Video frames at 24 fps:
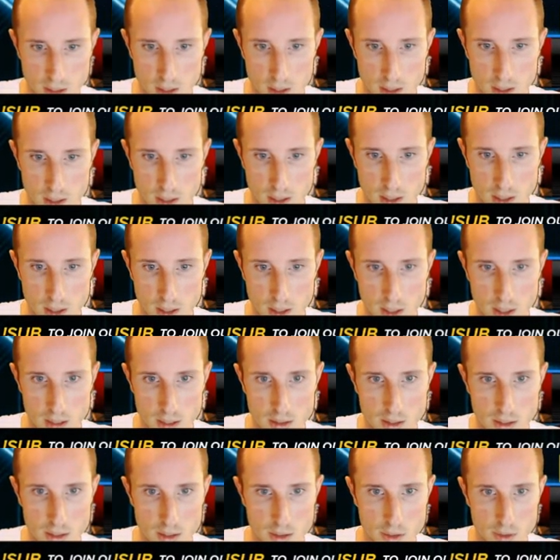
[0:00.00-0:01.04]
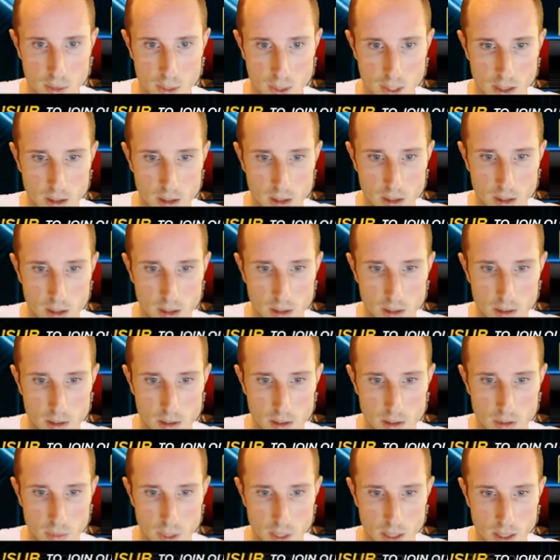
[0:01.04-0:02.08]
I guess I'll sweat sweat
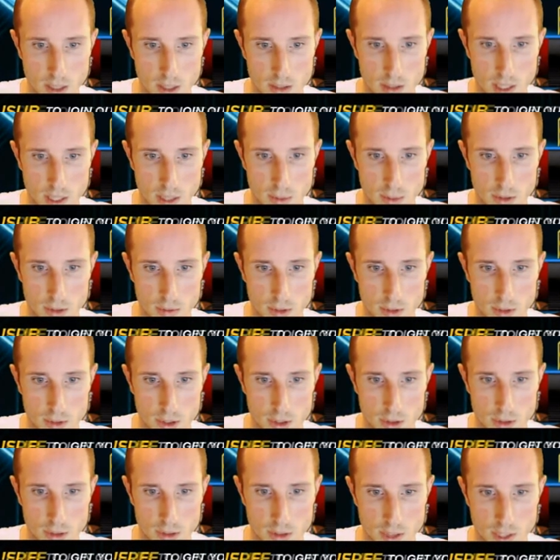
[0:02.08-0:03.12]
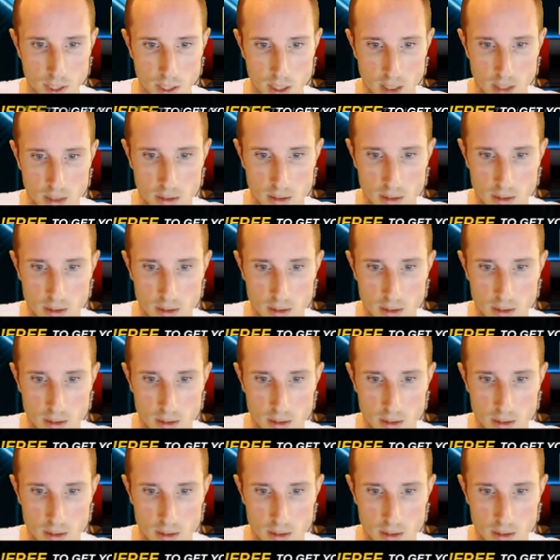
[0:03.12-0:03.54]
the other tables with short stacks.